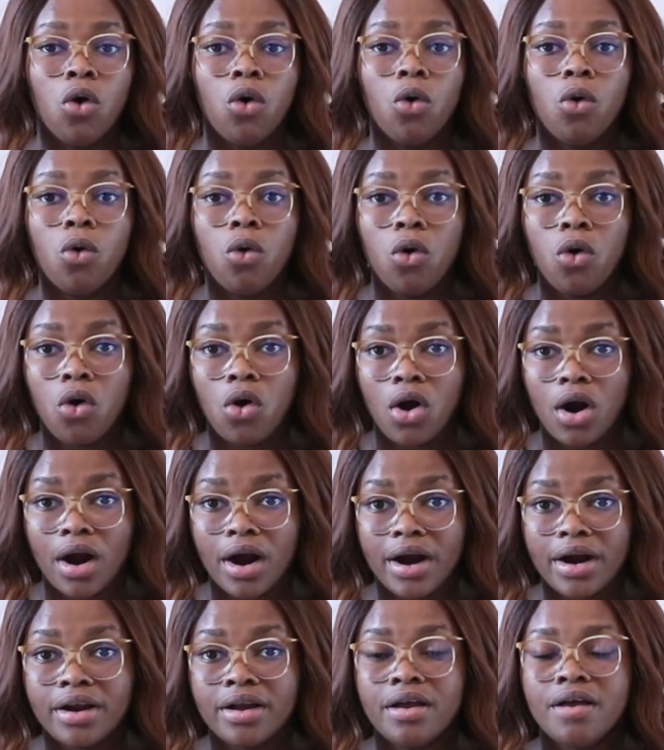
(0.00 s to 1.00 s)

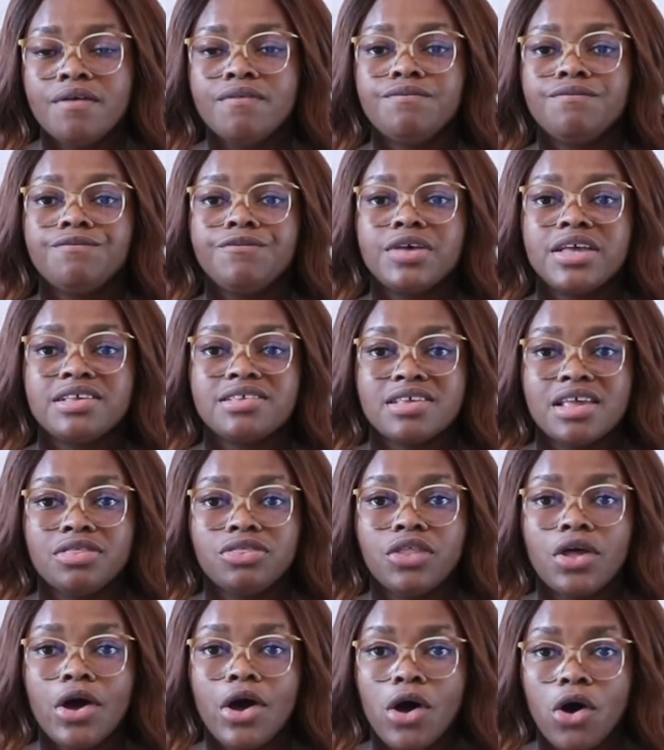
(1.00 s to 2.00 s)
or
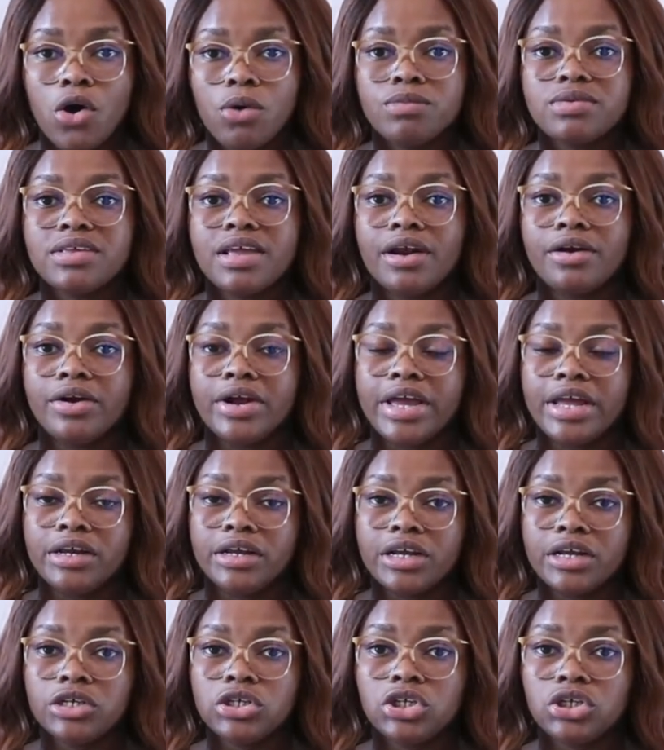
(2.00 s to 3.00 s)
visit the homes that are in
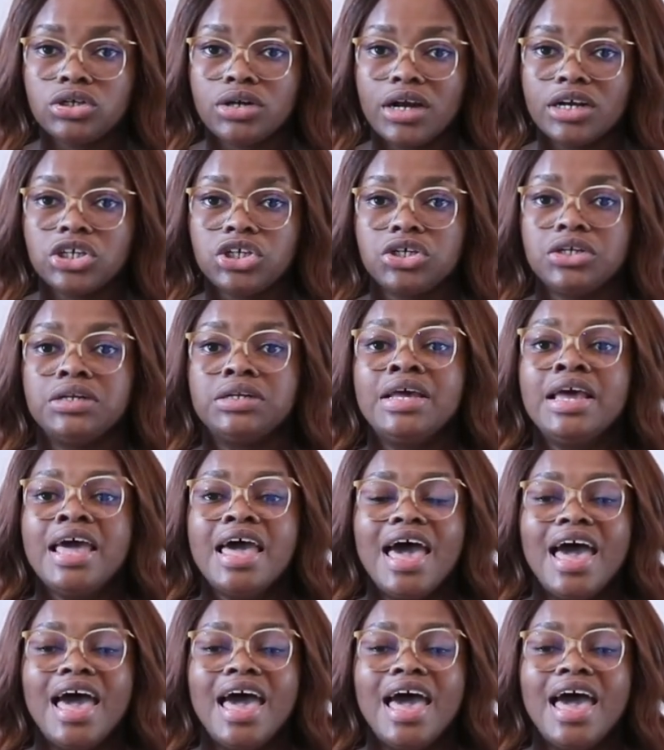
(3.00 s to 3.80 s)
construction